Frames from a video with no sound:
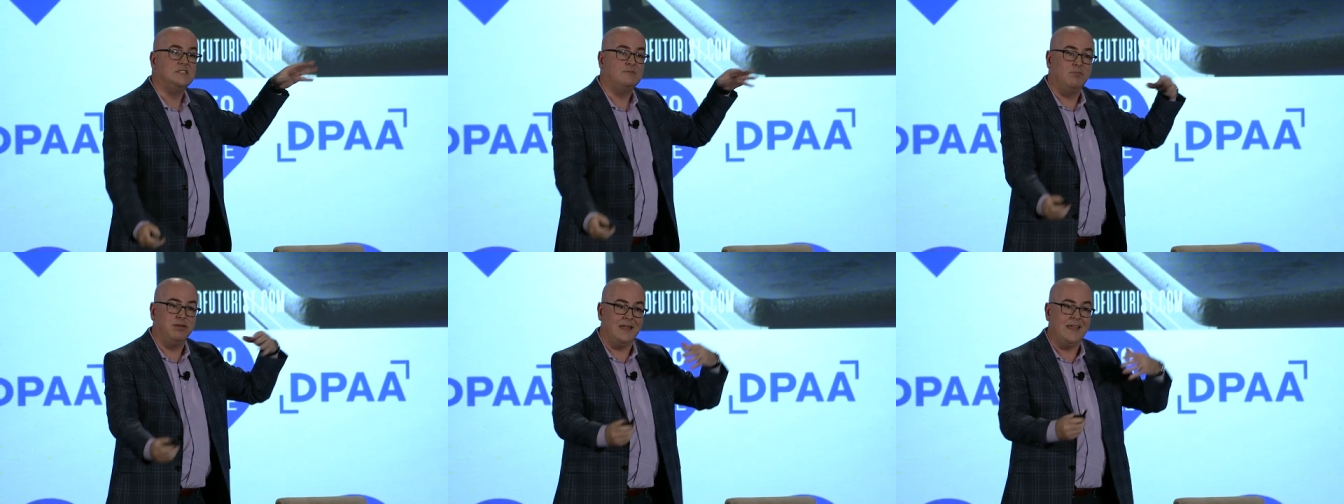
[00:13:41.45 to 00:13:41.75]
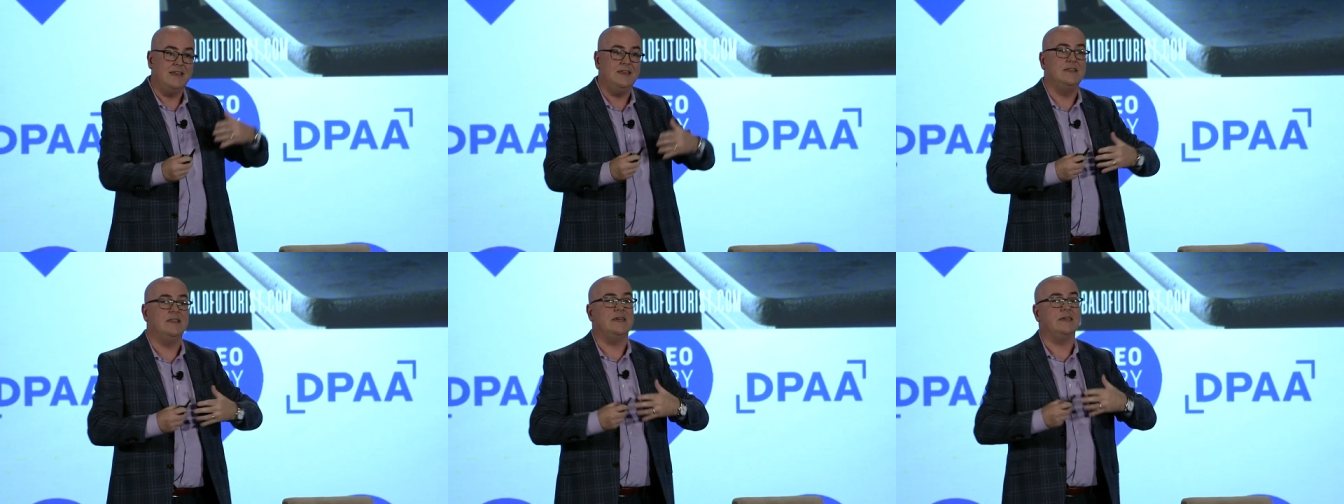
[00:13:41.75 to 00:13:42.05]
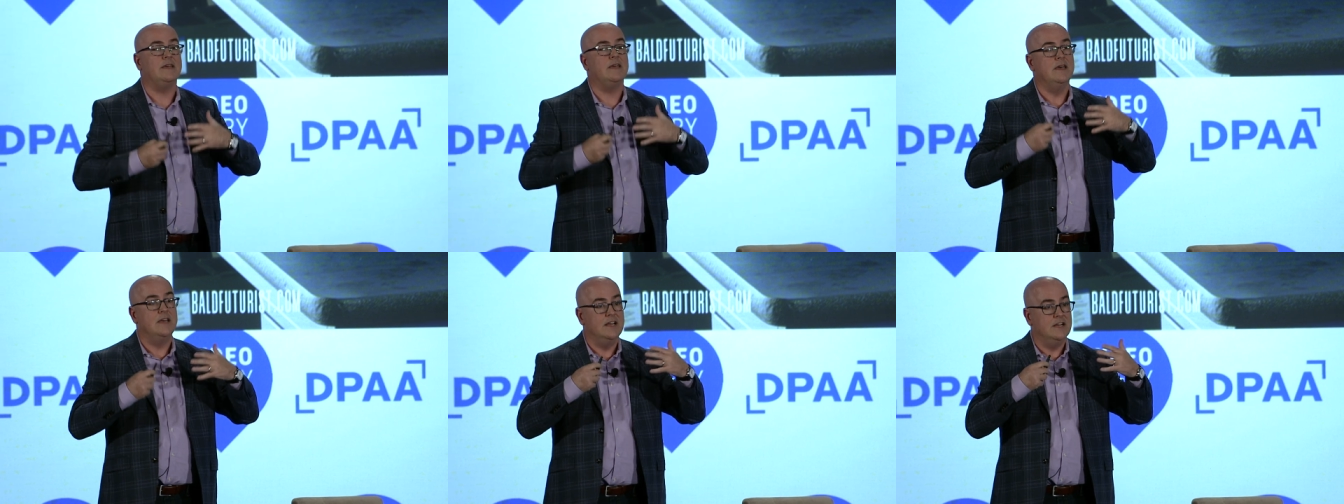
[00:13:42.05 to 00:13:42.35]

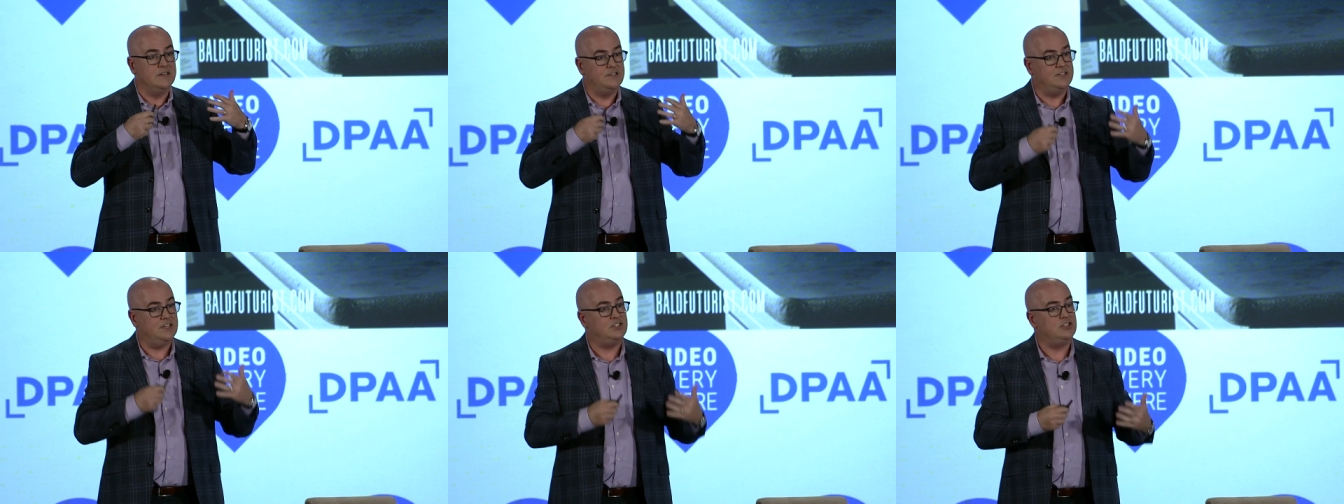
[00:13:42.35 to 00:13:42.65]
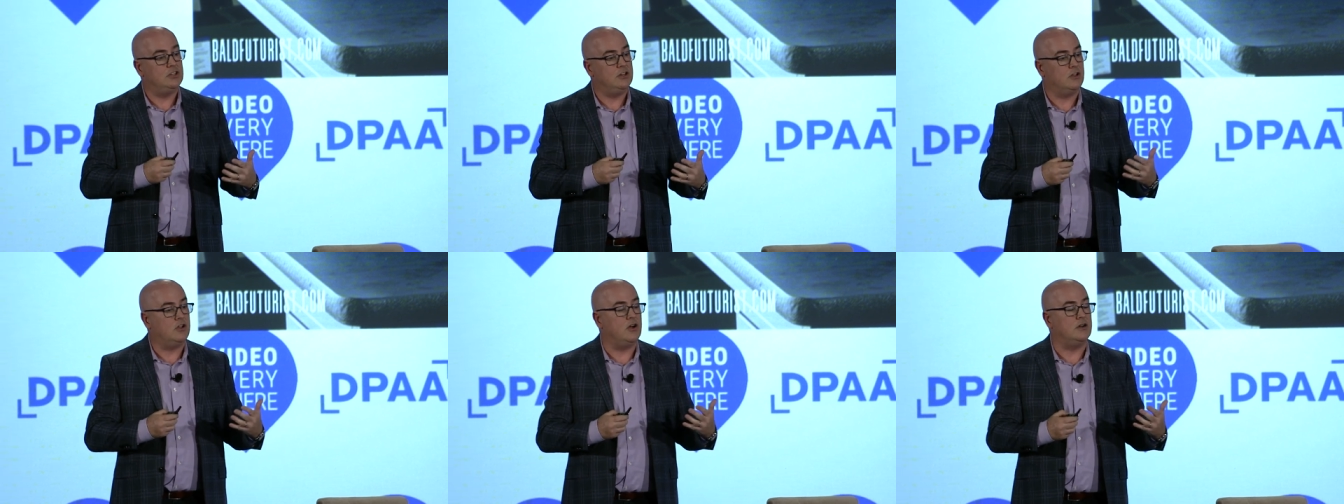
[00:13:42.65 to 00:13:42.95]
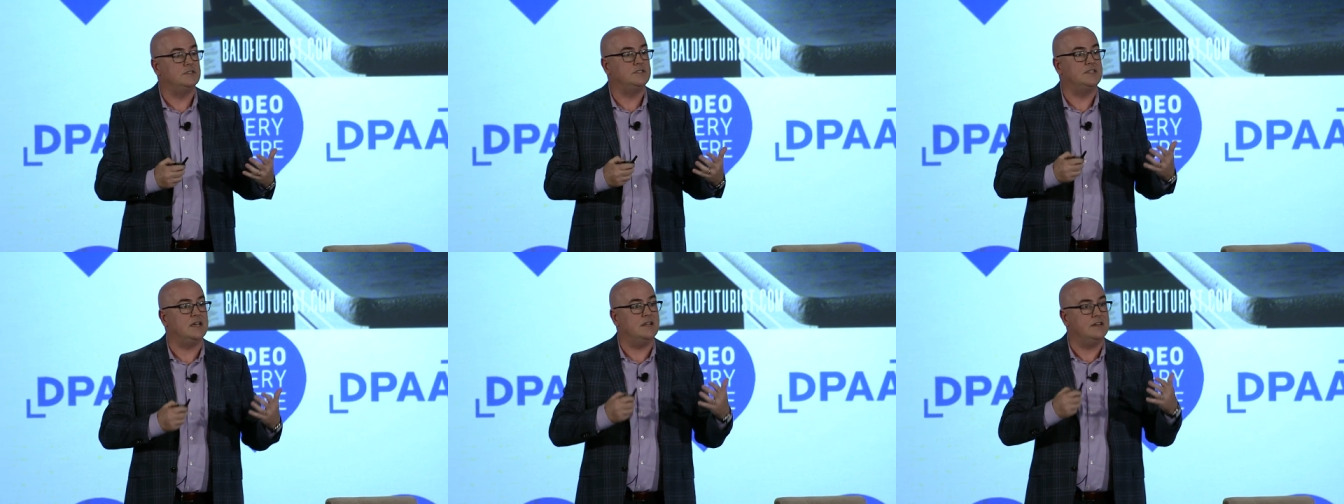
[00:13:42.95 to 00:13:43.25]
blending digital
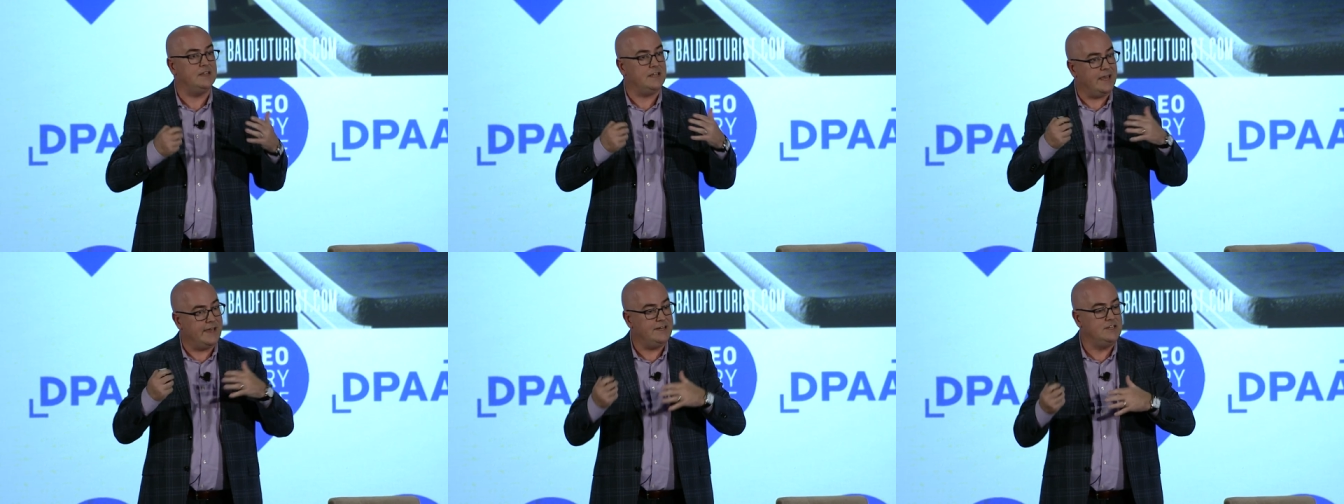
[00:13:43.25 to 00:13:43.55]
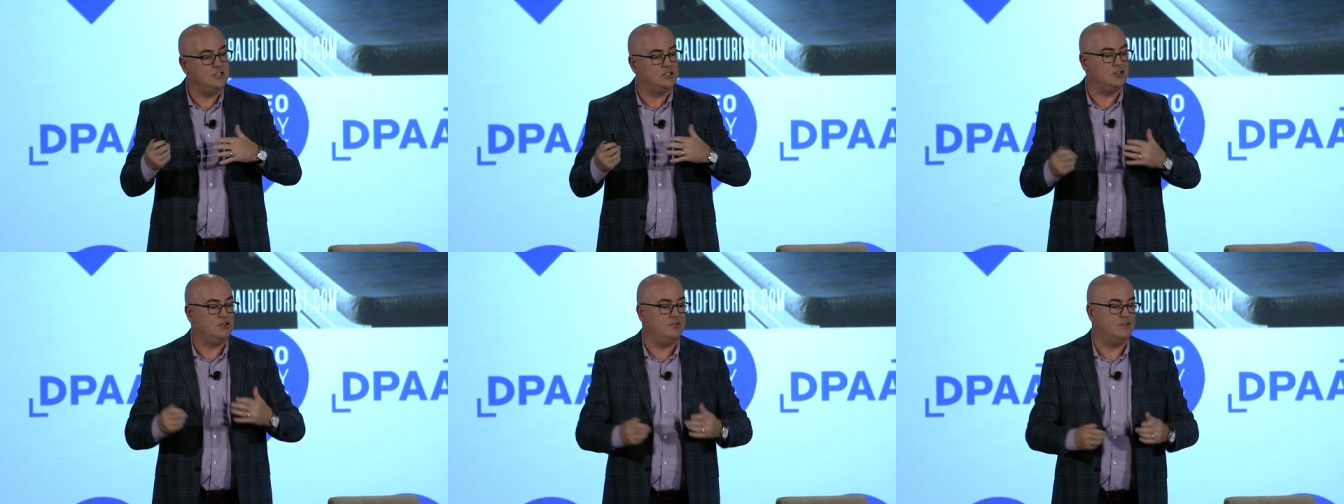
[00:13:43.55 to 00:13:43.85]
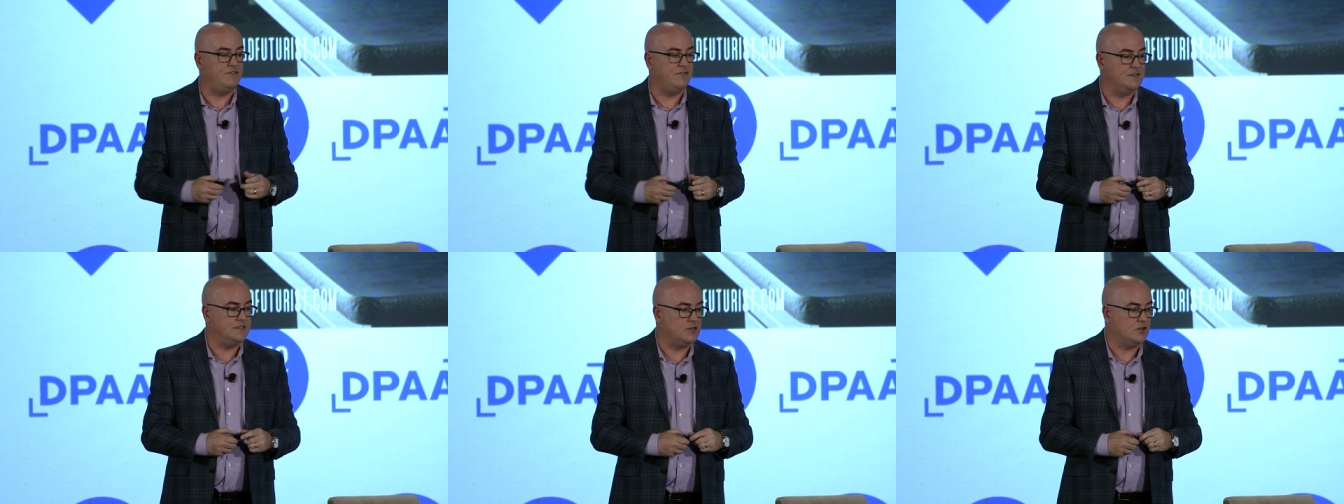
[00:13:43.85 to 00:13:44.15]
content into the
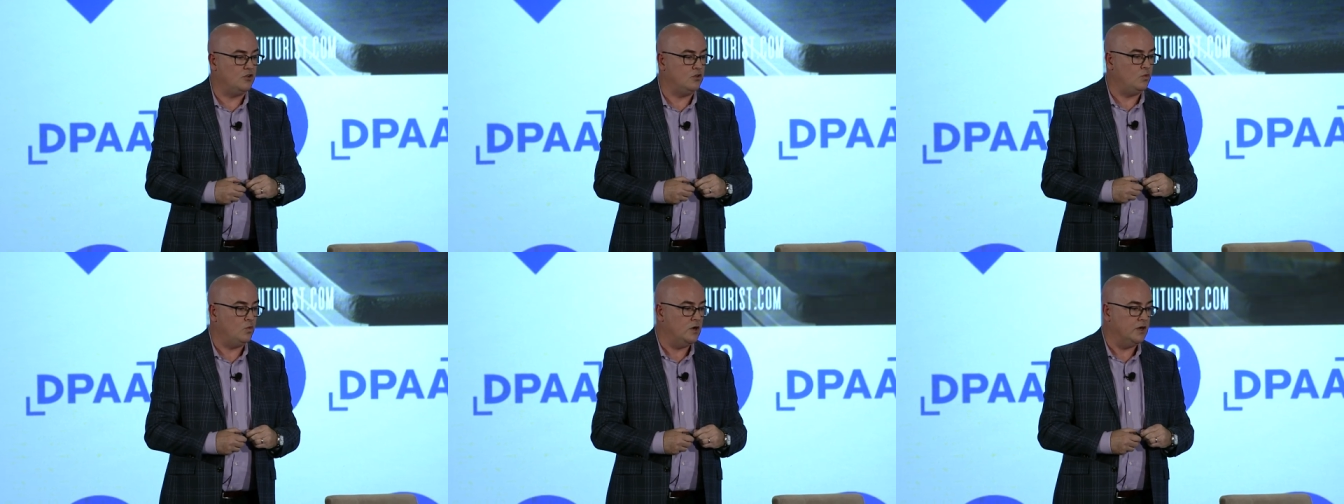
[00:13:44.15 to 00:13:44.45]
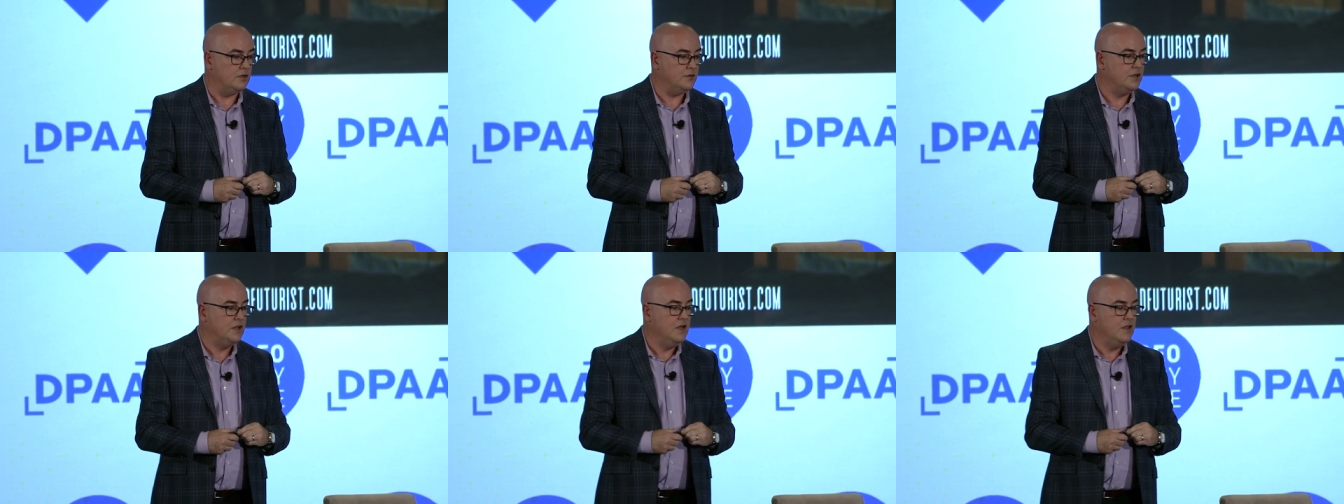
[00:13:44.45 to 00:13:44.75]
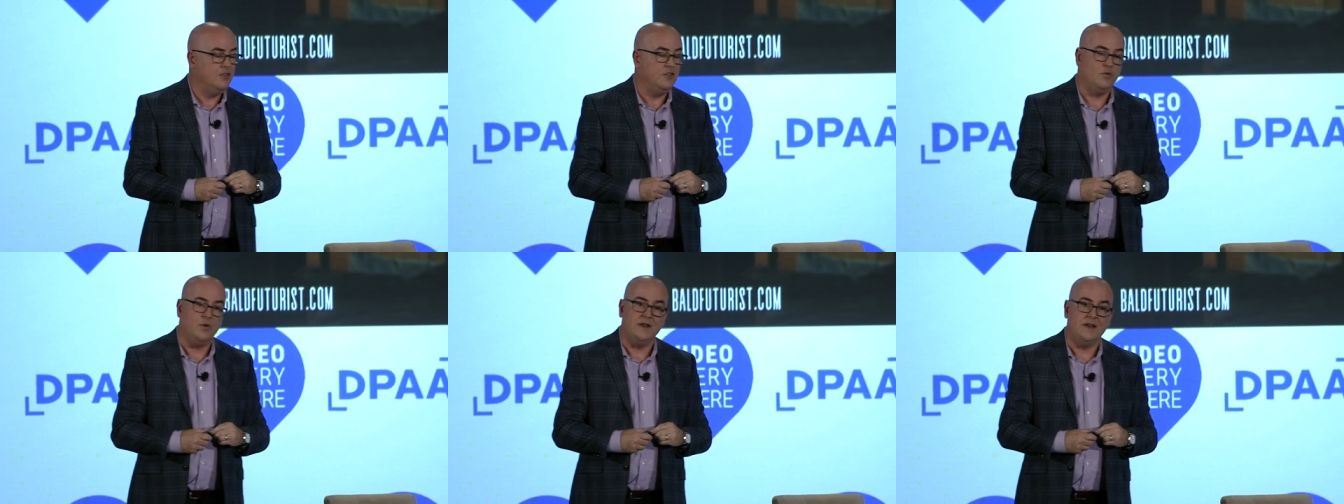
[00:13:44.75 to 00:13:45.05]
physical world
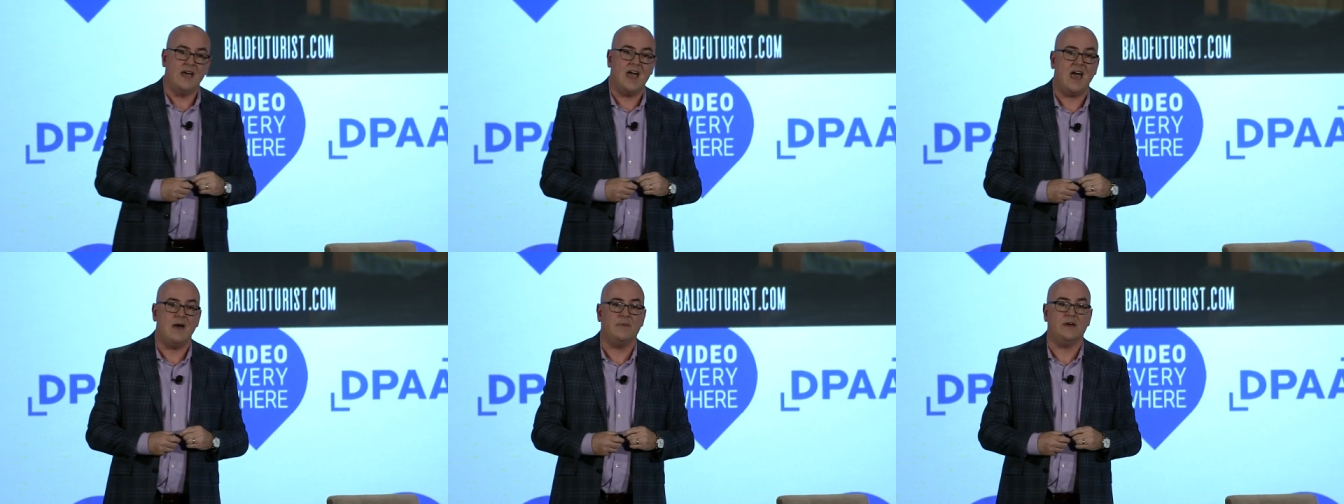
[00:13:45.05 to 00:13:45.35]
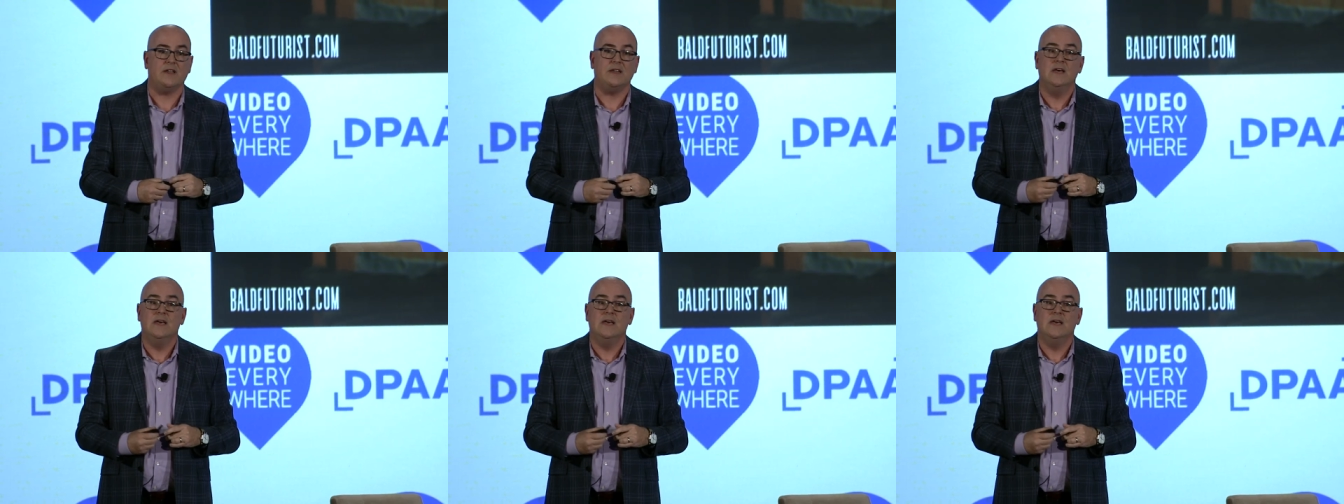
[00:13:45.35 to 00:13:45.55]
that we inhabit.